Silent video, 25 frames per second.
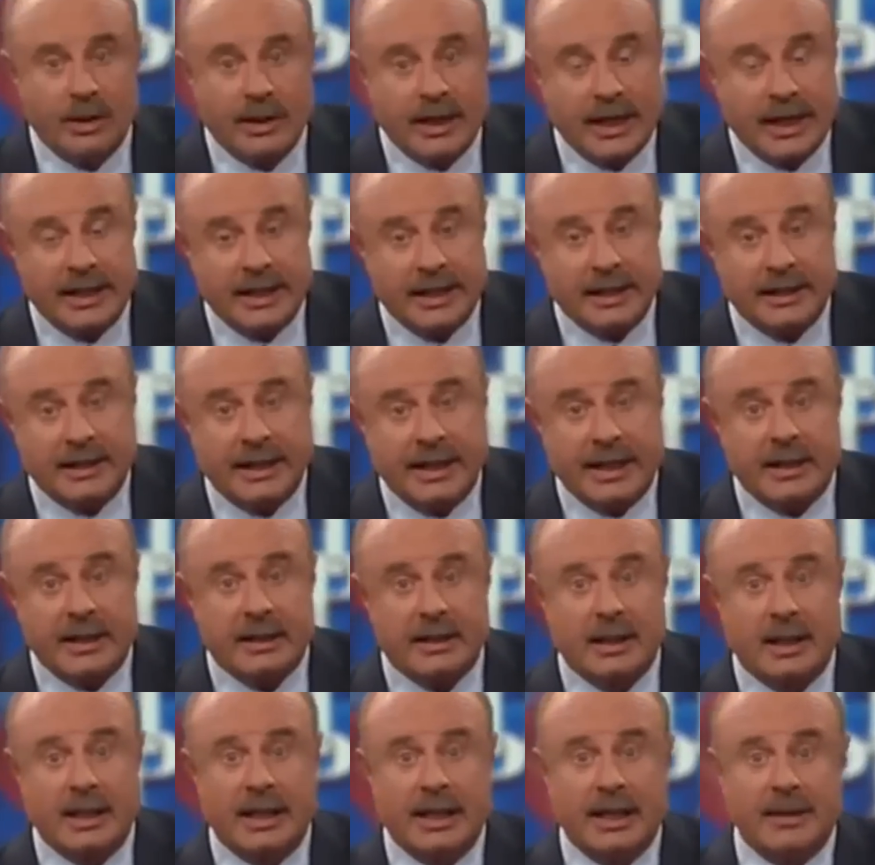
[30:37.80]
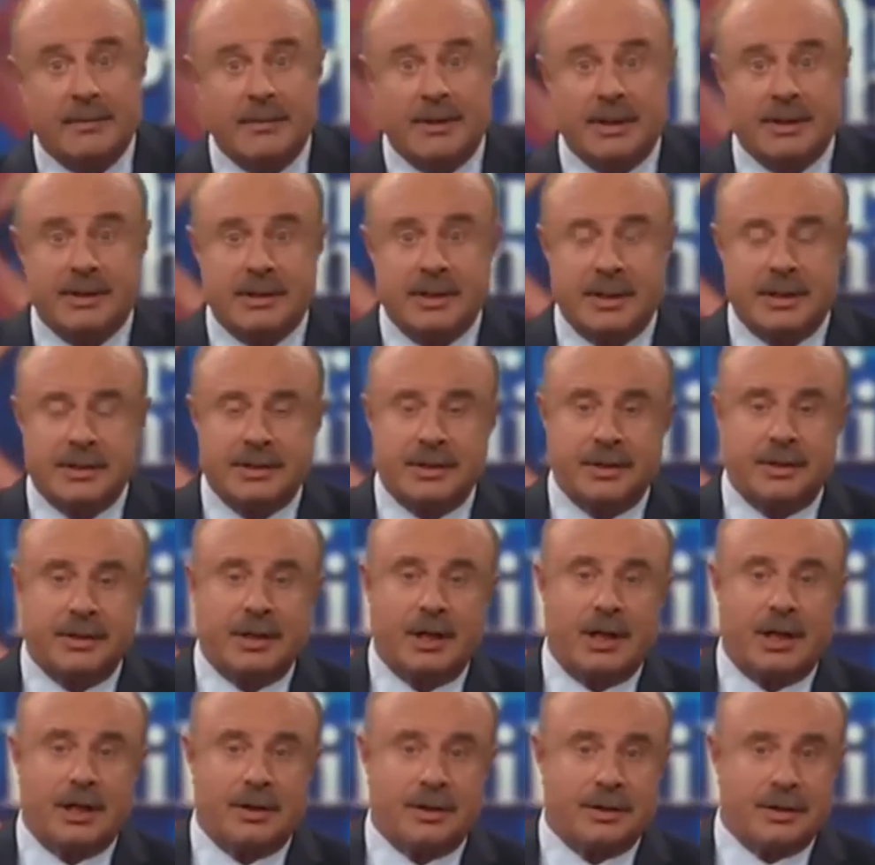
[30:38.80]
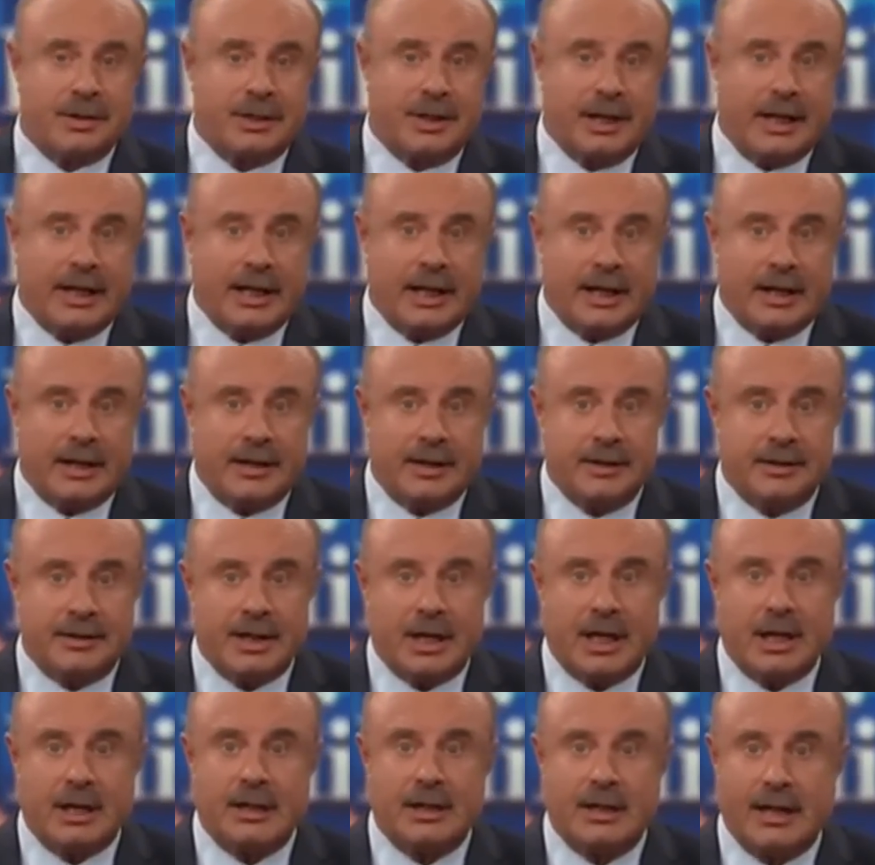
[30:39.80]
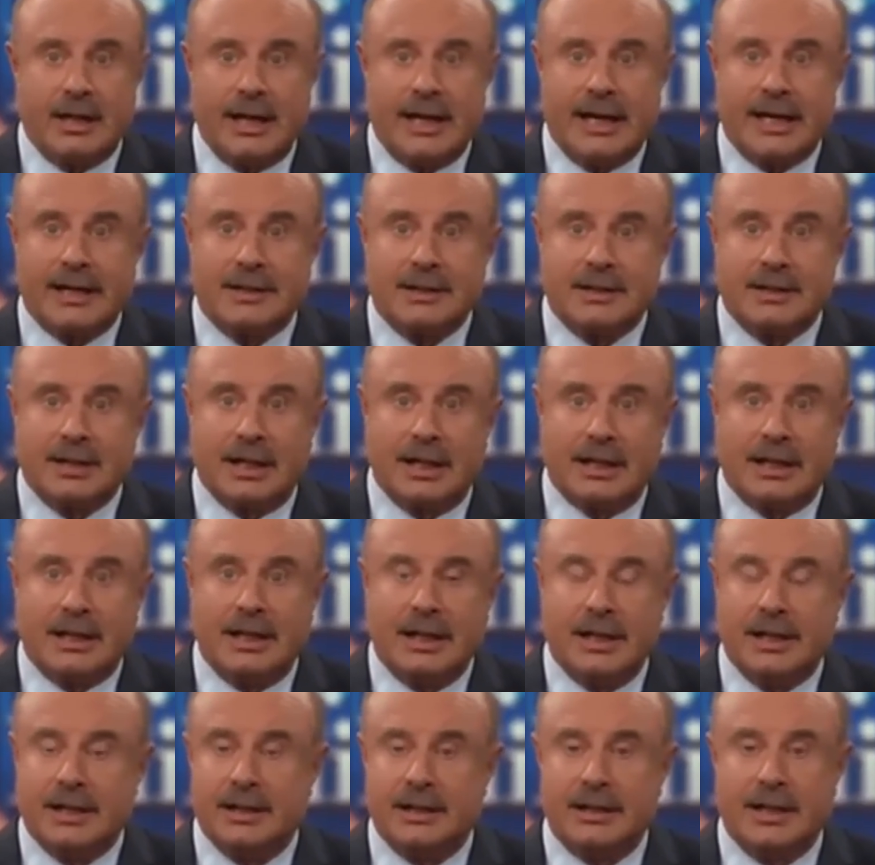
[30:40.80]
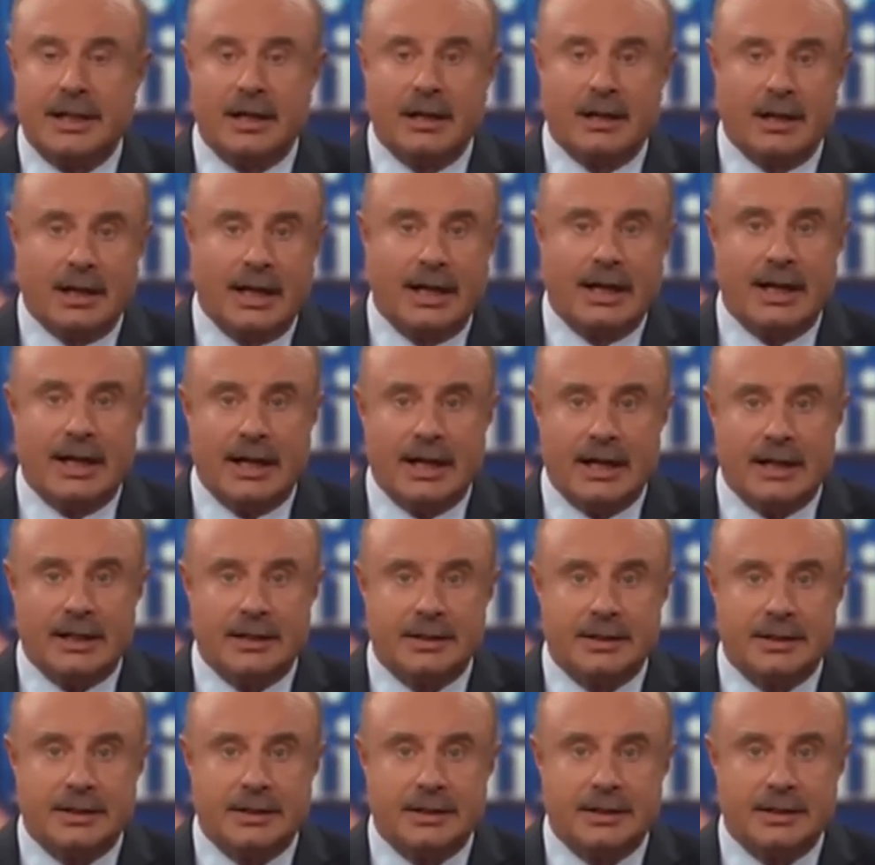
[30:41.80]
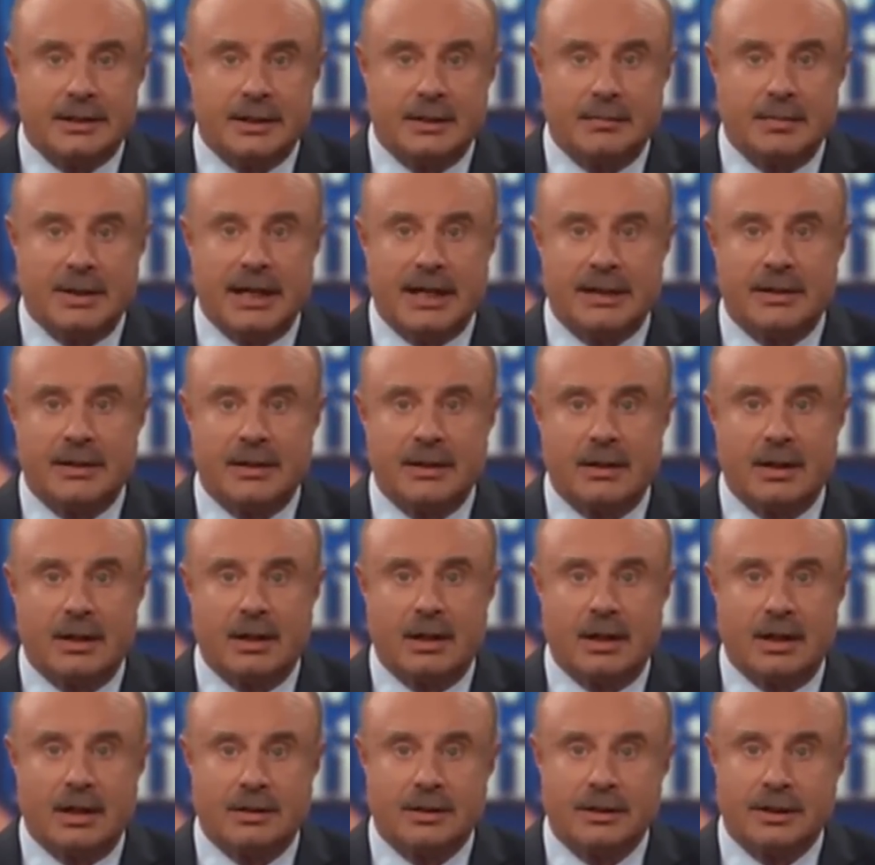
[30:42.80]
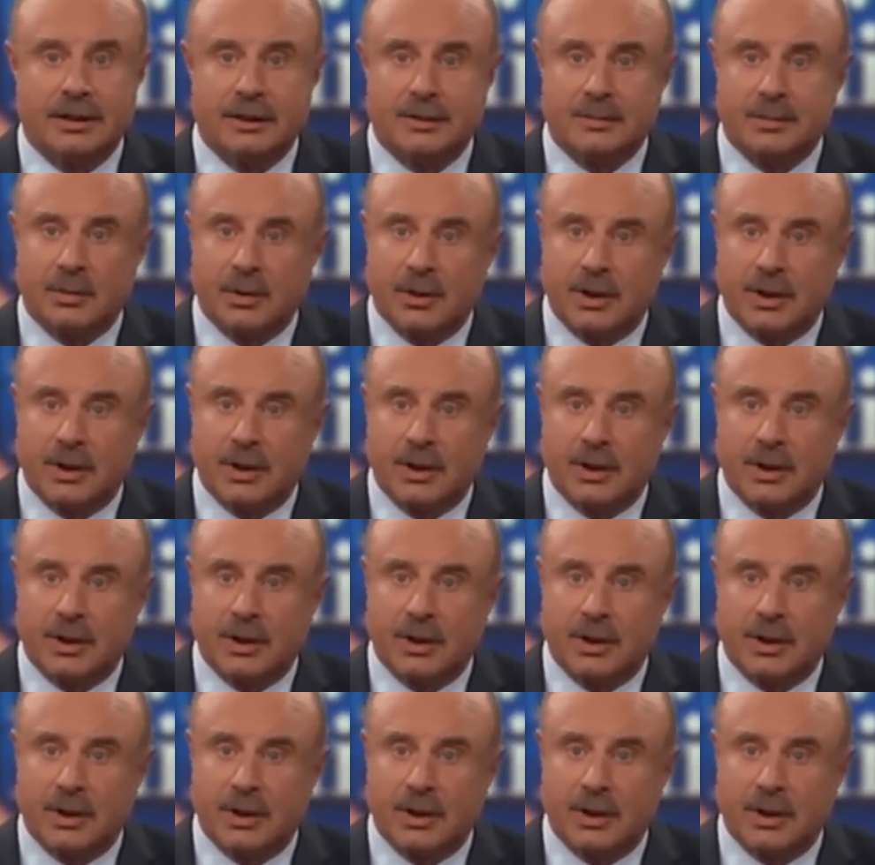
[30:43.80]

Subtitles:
Katie and Dan claim that since their daughter's death, Jonathan acts like he could care less about their loss and is more